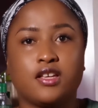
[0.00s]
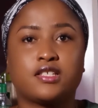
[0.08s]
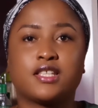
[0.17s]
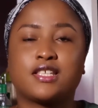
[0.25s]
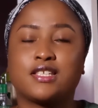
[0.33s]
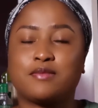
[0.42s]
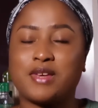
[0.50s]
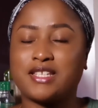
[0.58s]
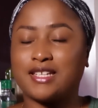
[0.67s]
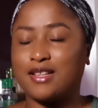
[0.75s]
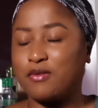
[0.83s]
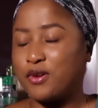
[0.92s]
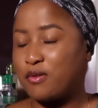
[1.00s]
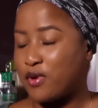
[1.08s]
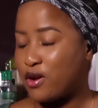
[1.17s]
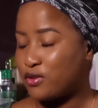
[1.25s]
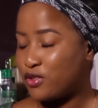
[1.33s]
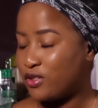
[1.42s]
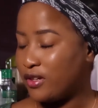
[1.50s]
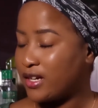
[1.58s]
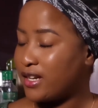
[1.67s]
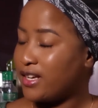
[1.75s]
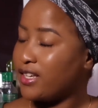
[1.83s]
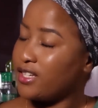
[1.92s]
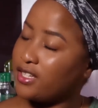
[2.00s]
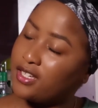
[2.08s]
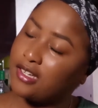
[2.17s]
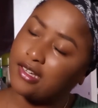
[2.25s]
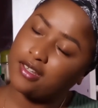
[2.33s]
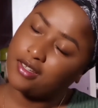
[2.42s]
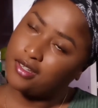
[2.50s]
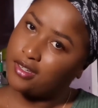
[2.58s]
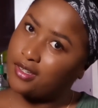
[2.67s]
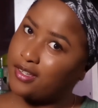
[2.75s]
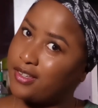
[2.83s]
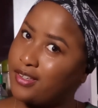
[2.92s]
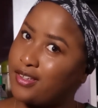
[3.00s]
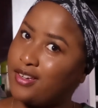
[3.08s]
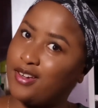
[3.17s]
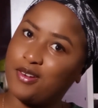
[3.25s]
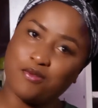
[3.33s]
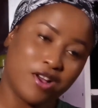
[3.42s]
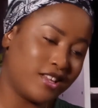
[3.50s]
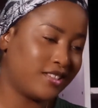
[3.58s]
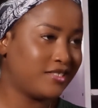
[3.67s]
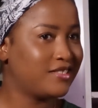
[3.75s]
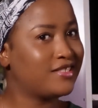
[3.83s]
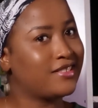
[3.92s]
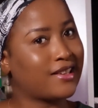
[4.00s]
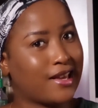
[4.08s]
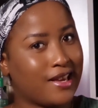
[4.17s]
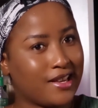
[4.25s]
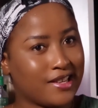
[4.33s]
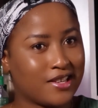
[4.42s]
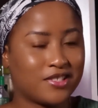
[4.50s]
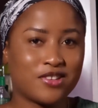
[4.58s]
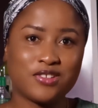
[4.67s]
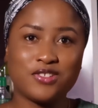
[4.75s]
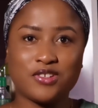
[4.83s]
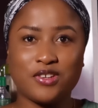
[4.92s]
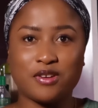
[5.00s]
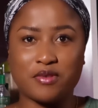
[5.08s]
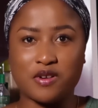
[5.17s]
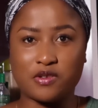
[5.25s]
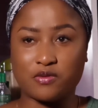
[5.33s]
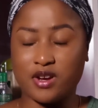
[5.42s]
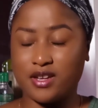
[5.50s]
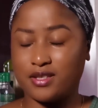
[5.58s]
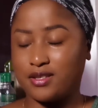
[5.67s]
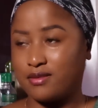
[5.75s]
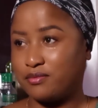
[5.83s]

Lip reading: So this is basically what your brows should look like when you're done doing your brows right.